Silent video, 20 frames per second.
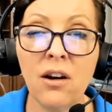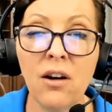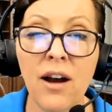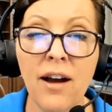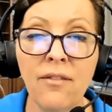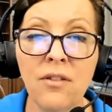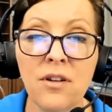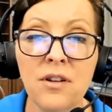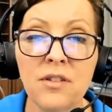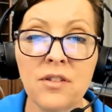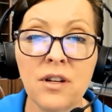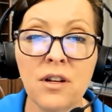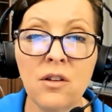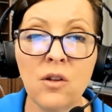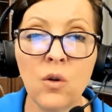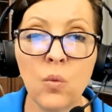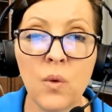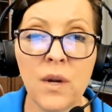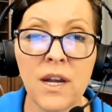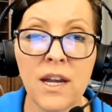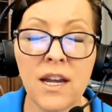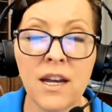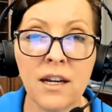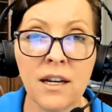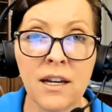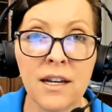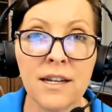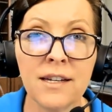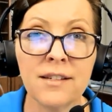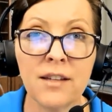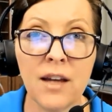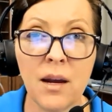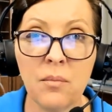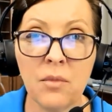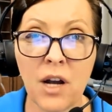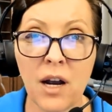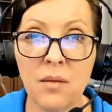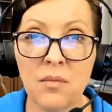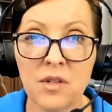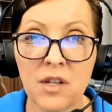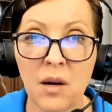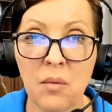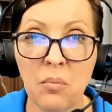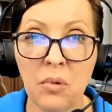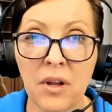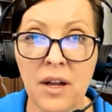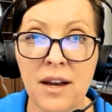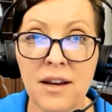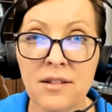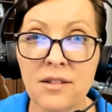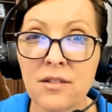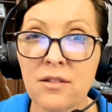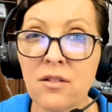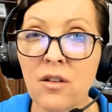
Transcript: here every single week, same time, same place,